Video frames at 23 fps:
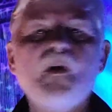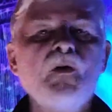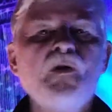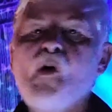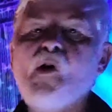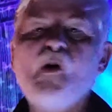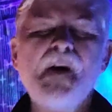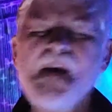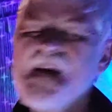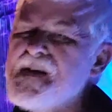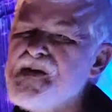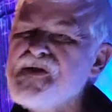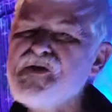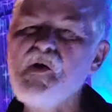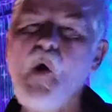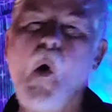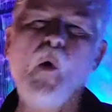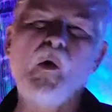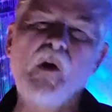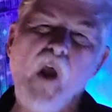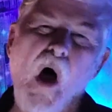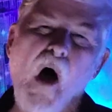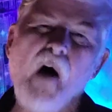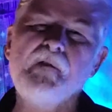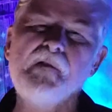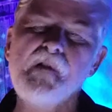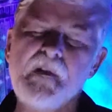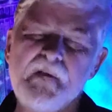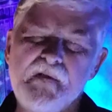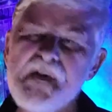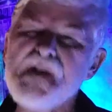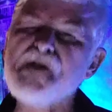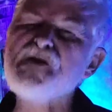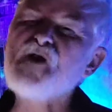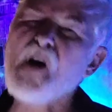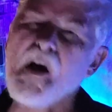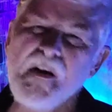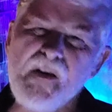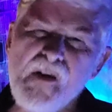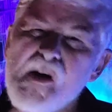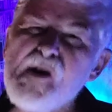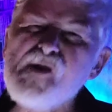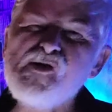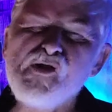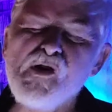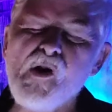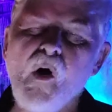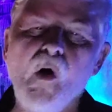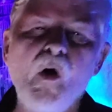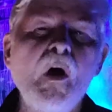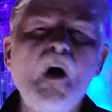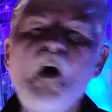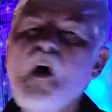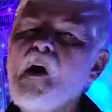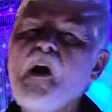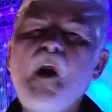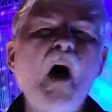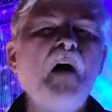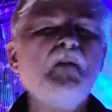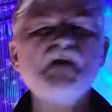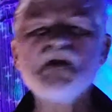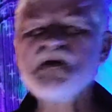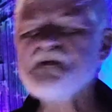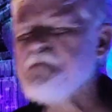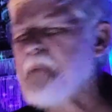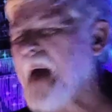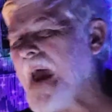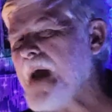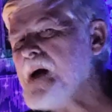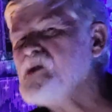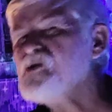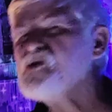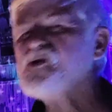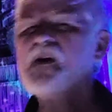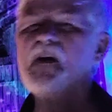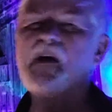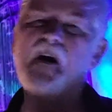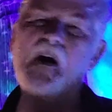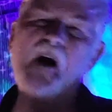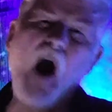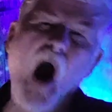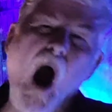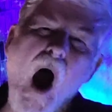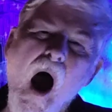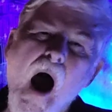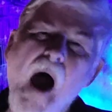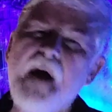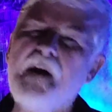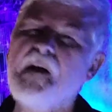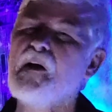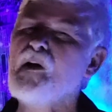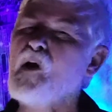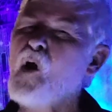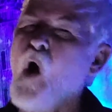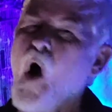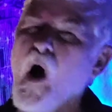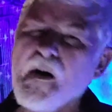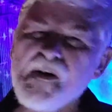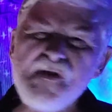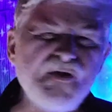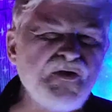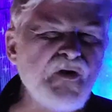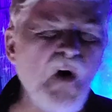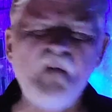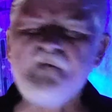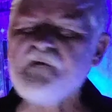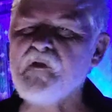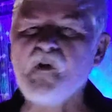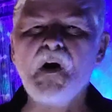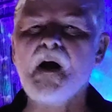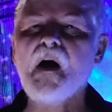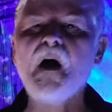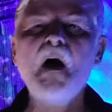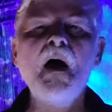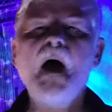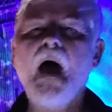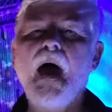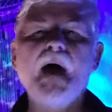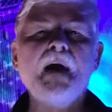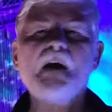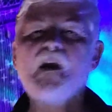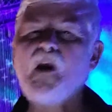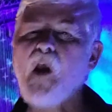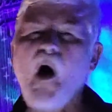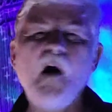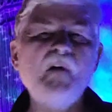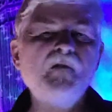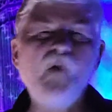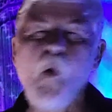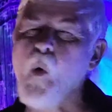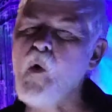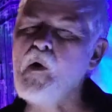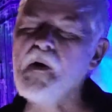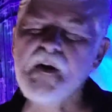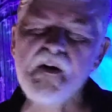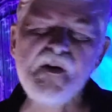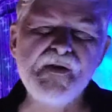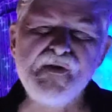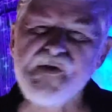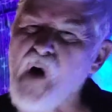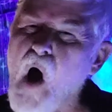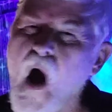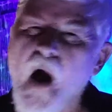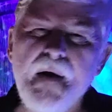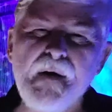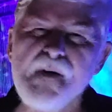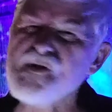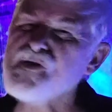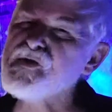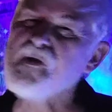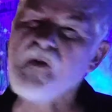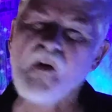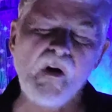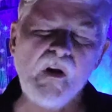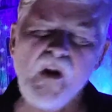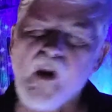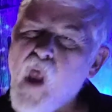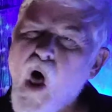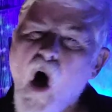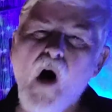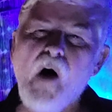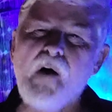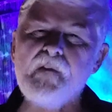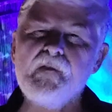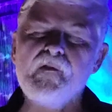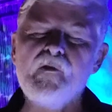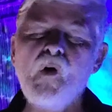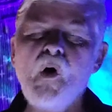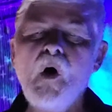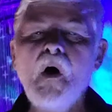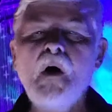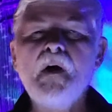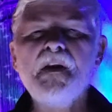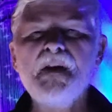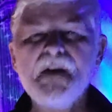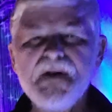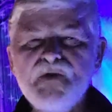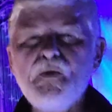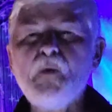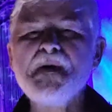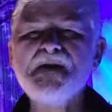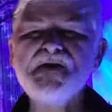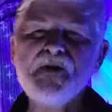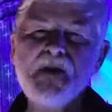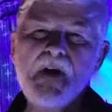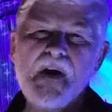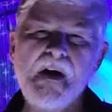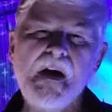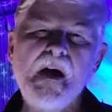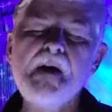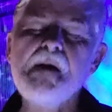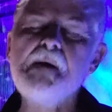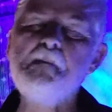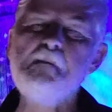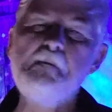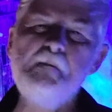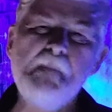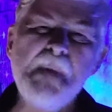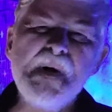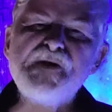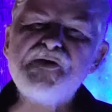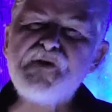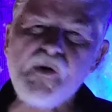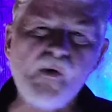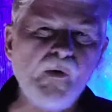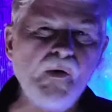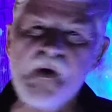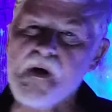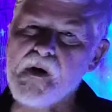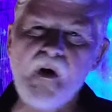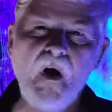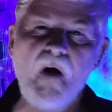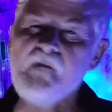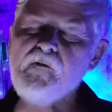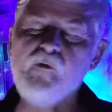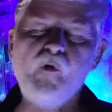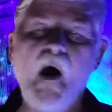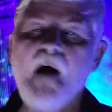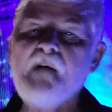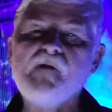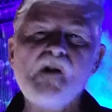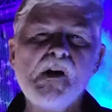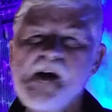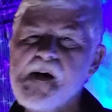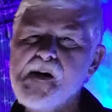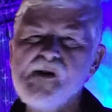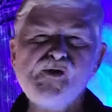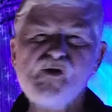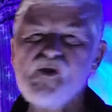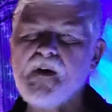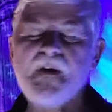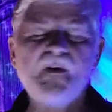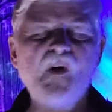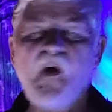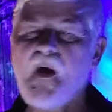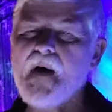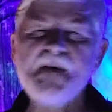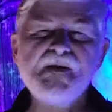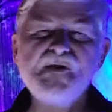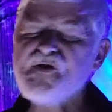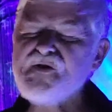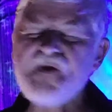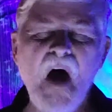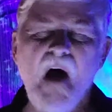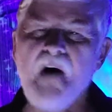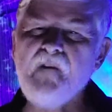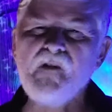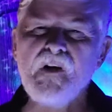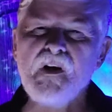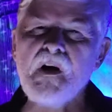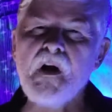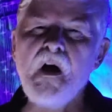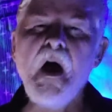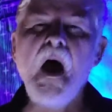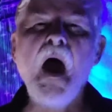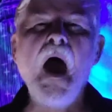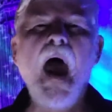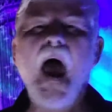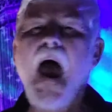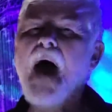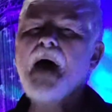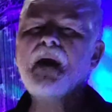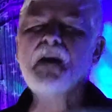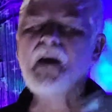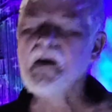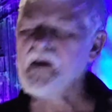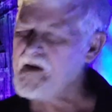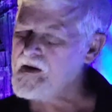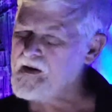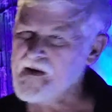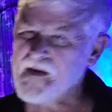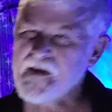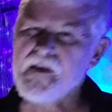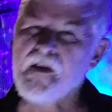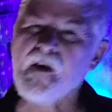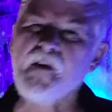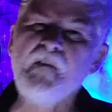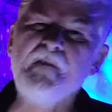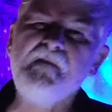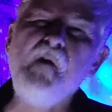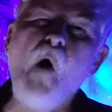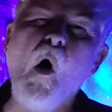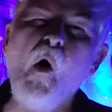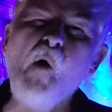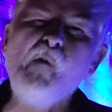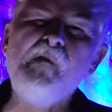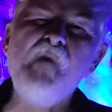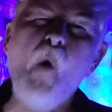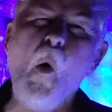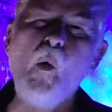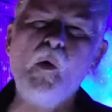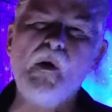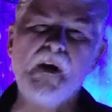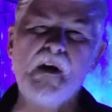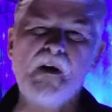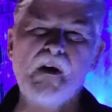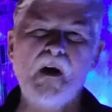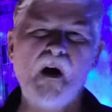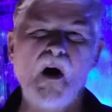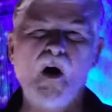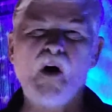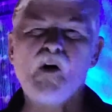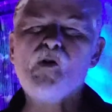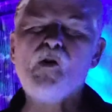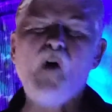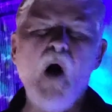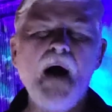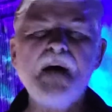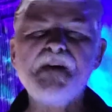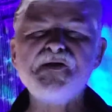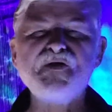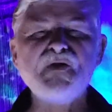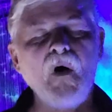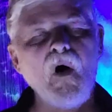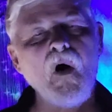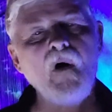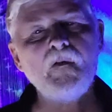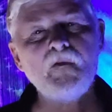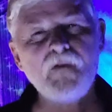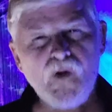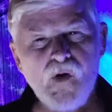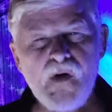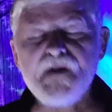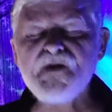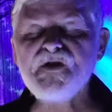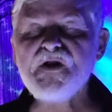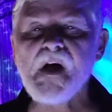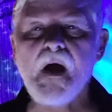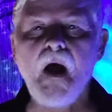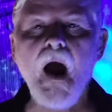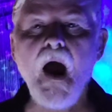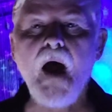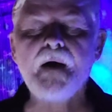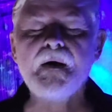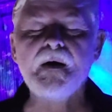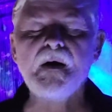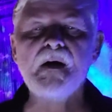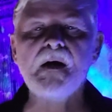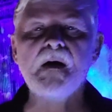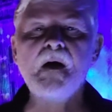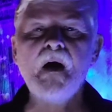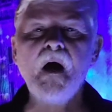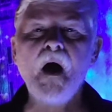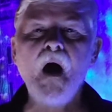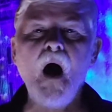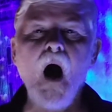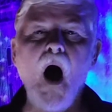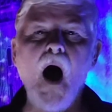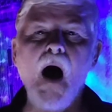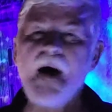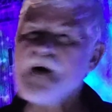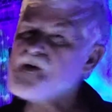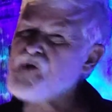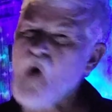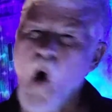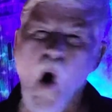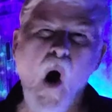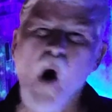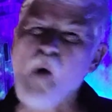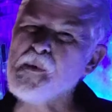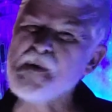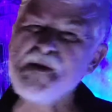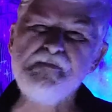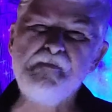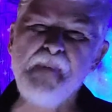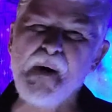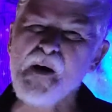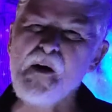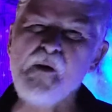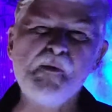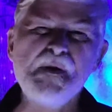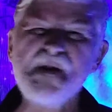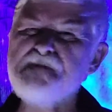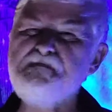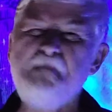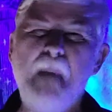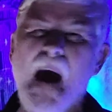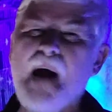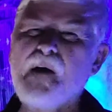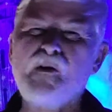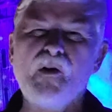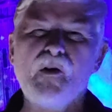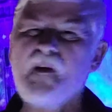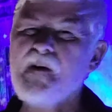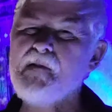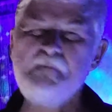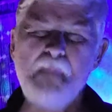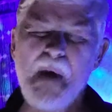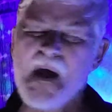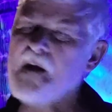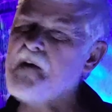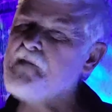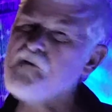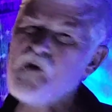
There is no love if it's conditional. Love is patient and kind and long suffering, and love only desires to love. This was the hidden mystery of Revelation 10:7, and the phony uh, Christ of Christianity uh, has always been a respecter of men.